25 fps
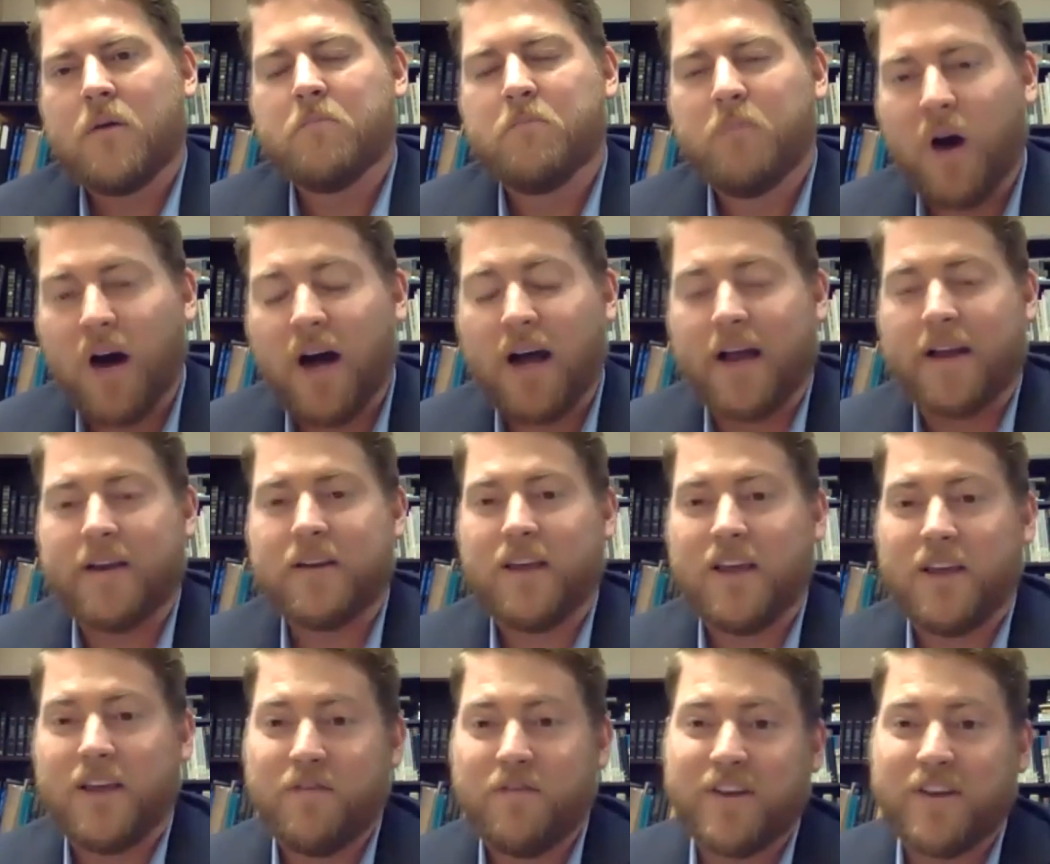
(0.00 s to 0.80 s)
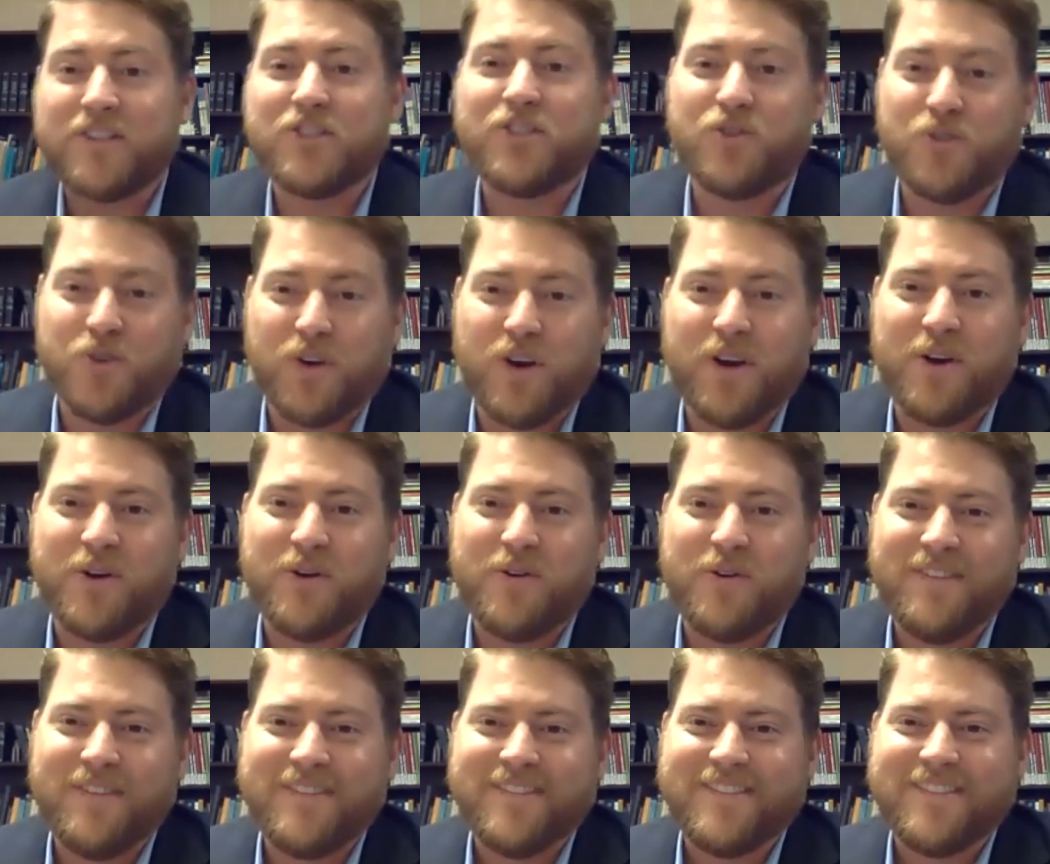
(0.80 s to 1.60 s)
But if it's
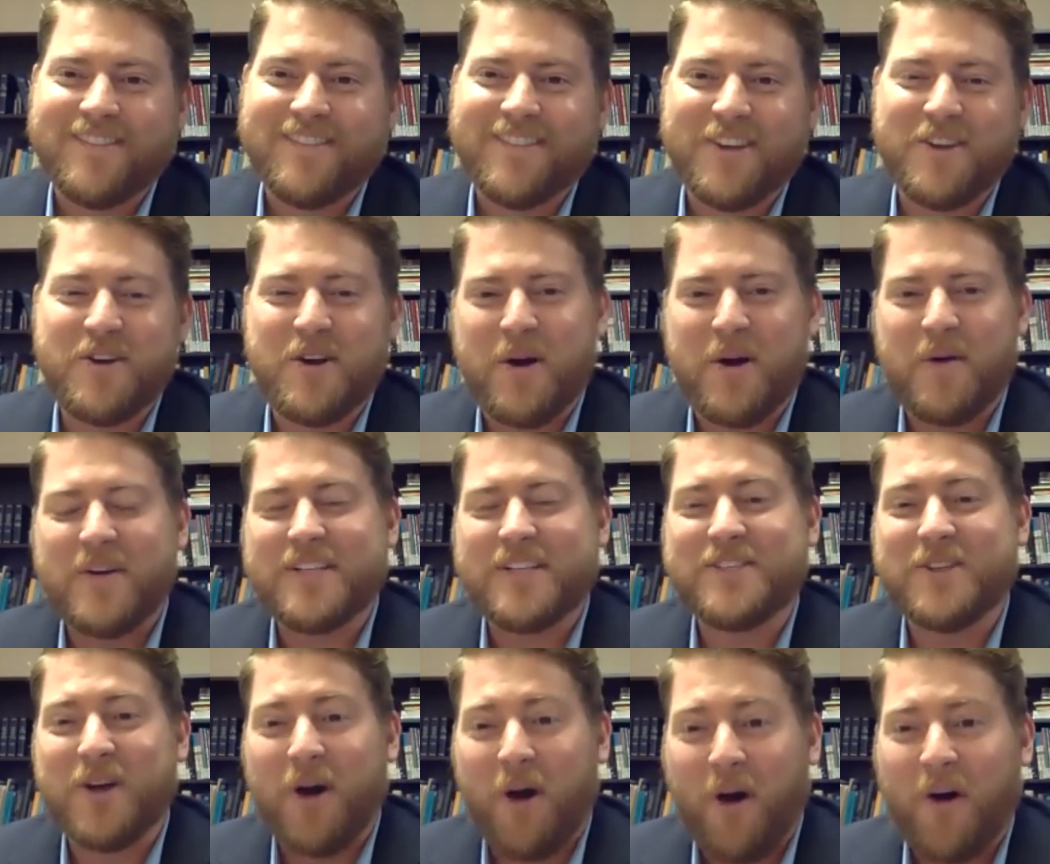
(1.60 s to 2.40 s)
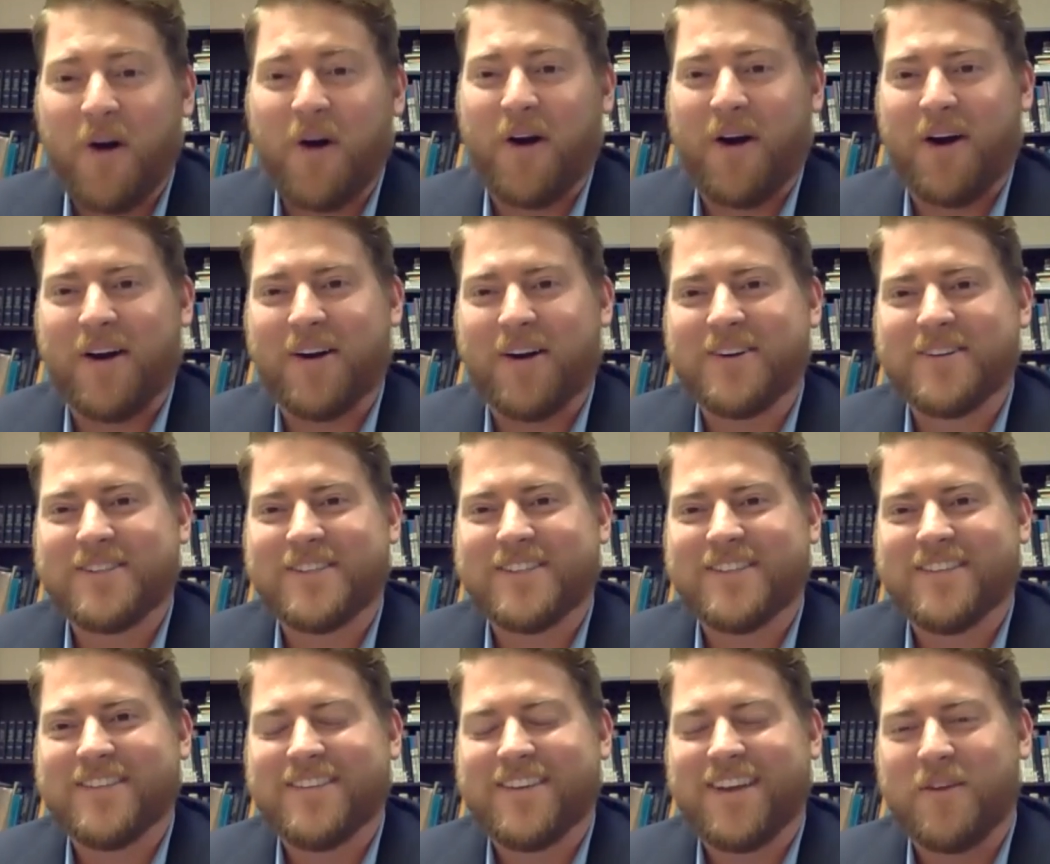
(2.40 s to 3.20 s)
true, you know it's
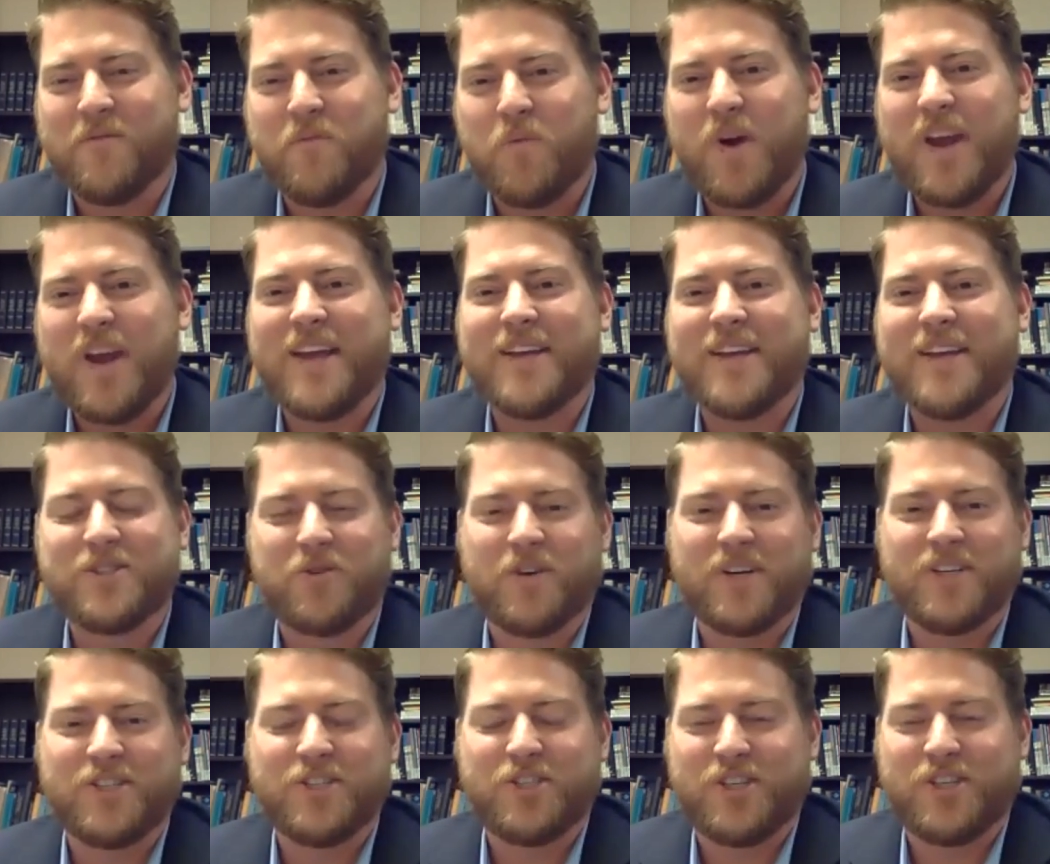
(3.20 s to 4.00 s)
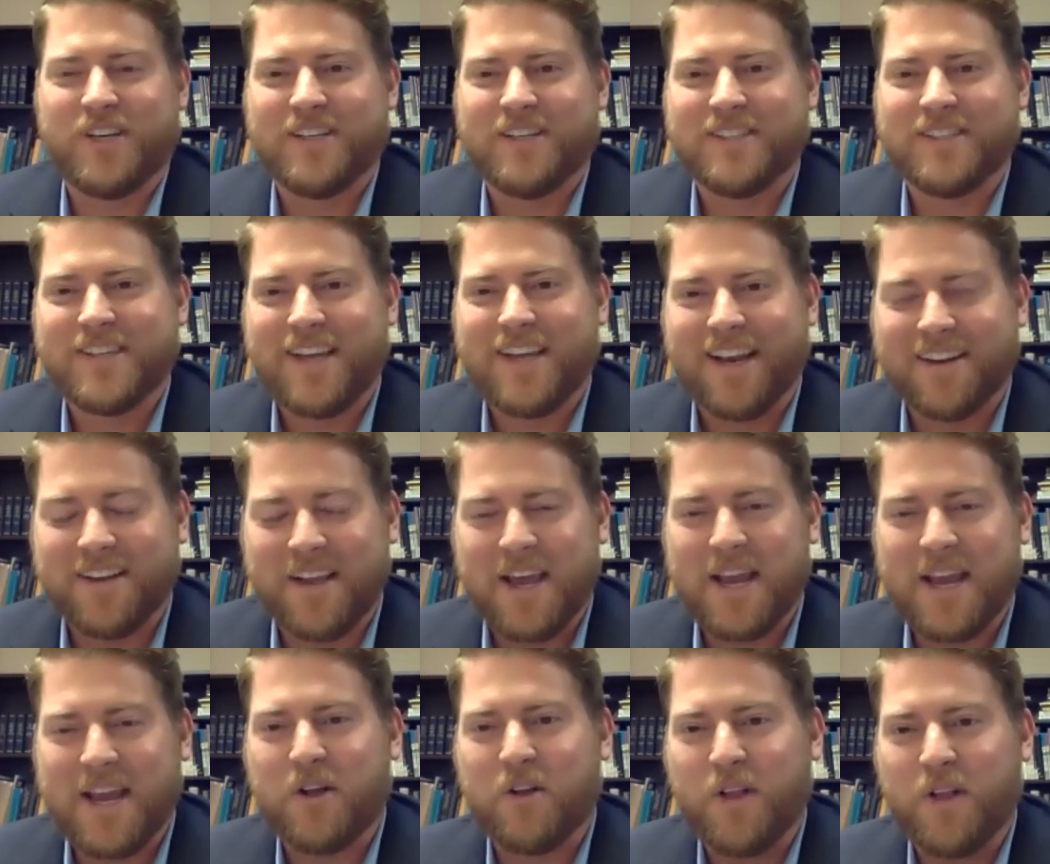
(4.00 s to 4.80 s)
ours. And we as Christians can
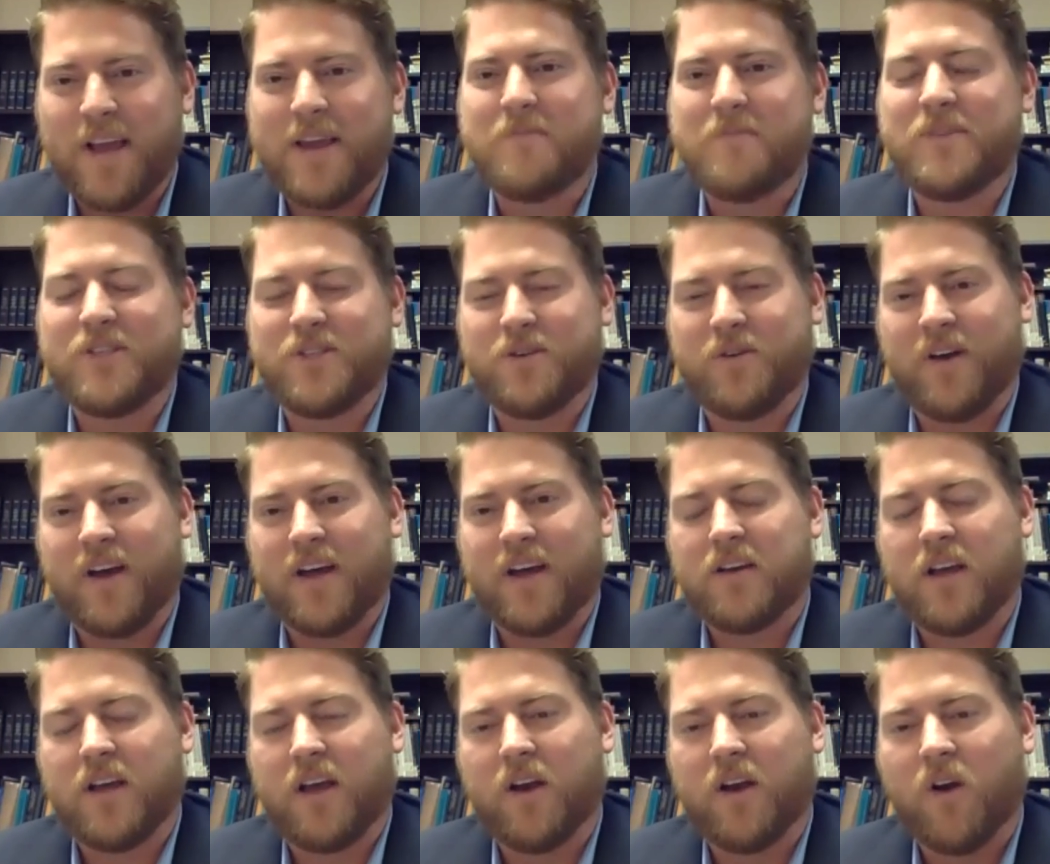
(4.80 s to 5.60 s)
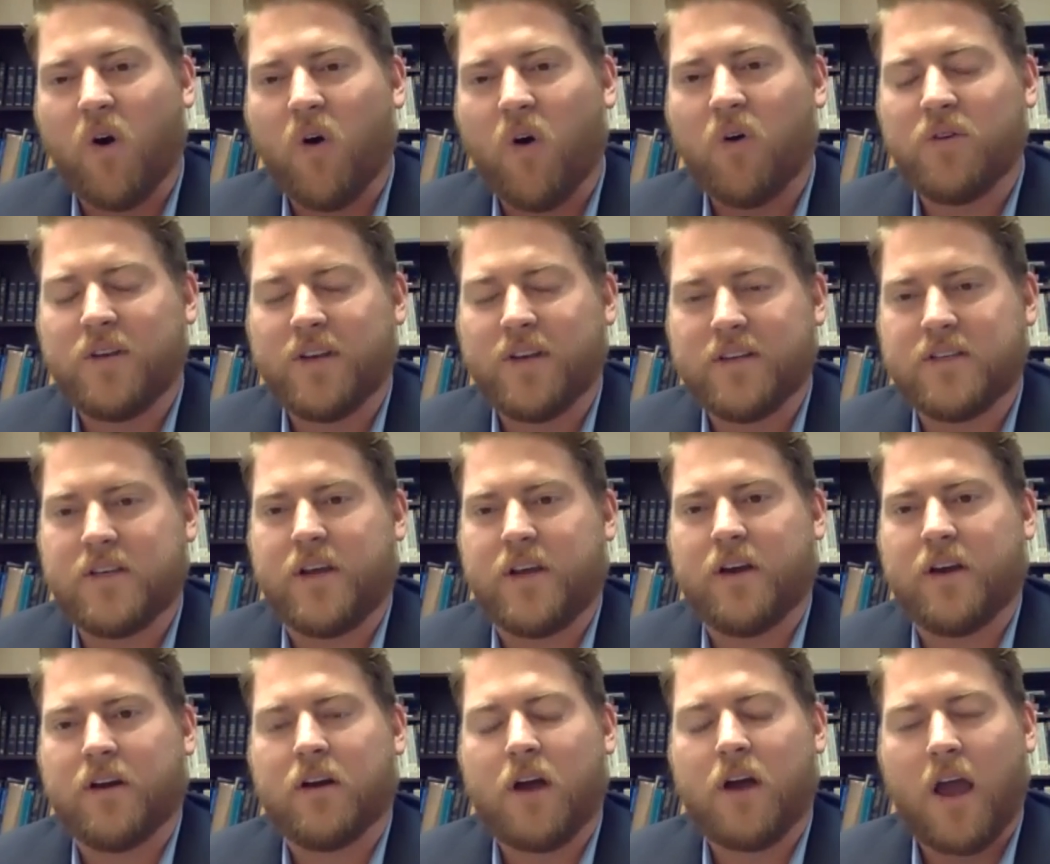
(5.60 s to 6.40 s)
lay claim to it and hold it
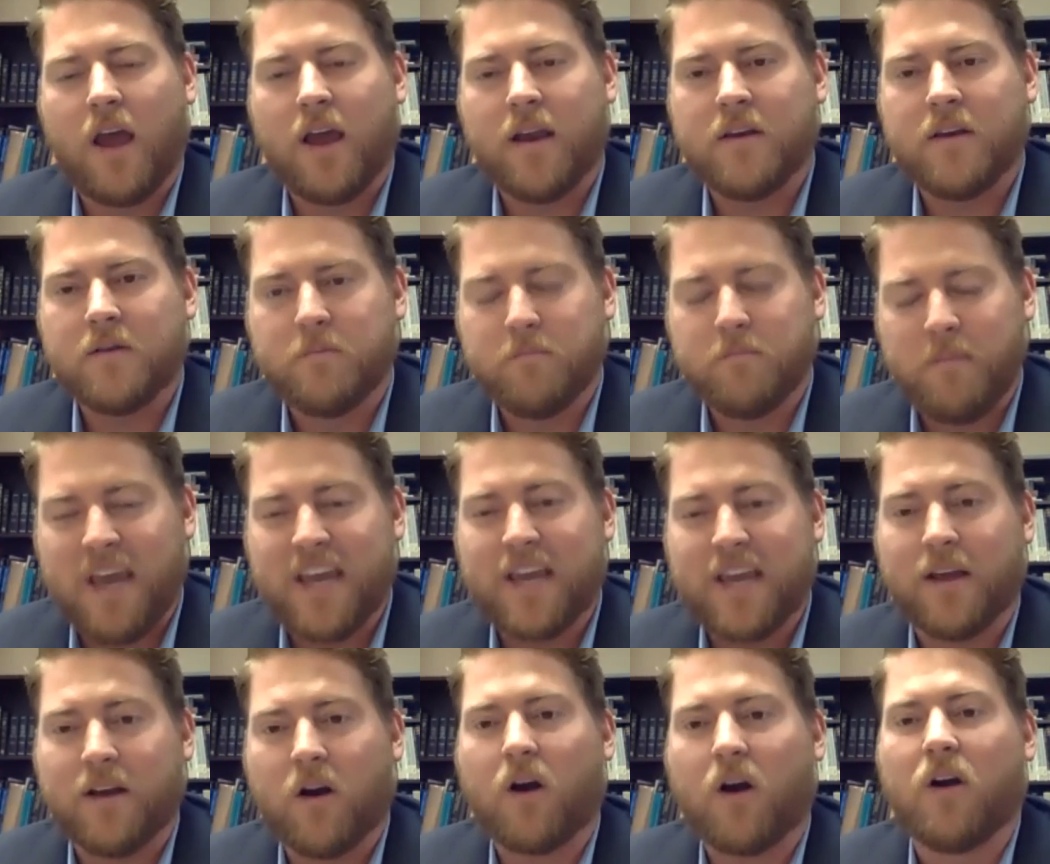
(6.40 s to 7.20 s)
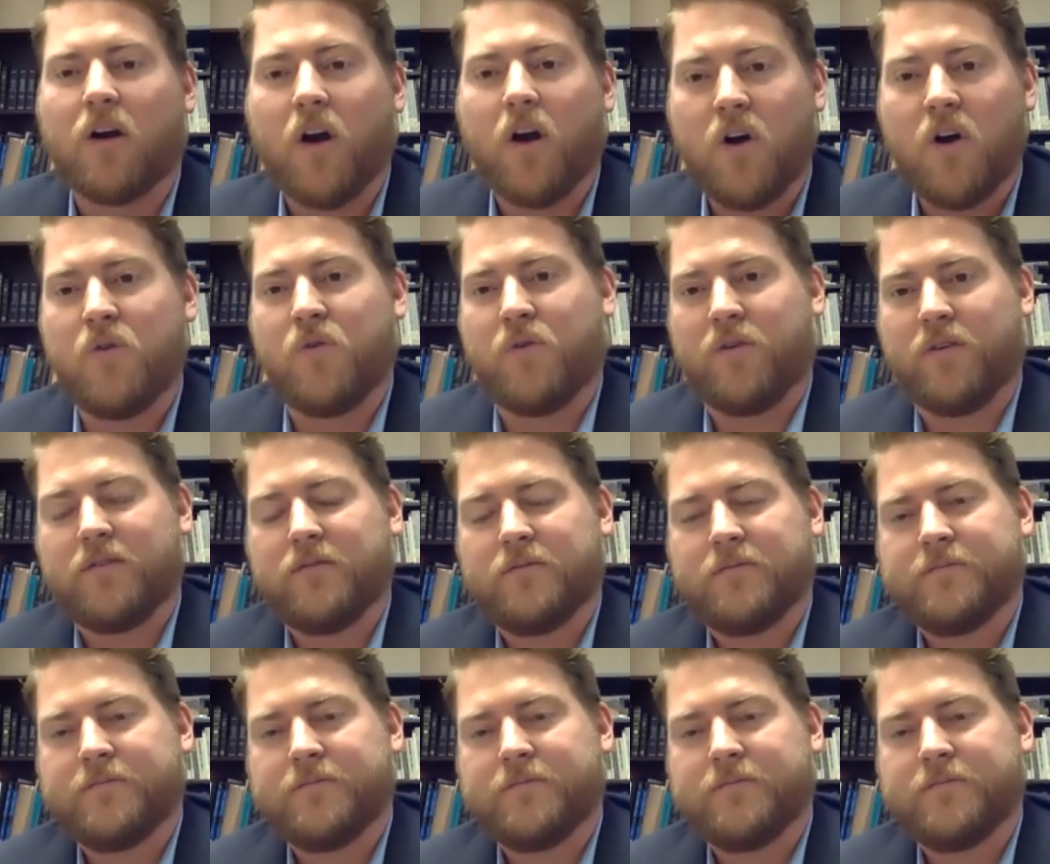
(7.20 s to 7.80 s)
dear and make it our own.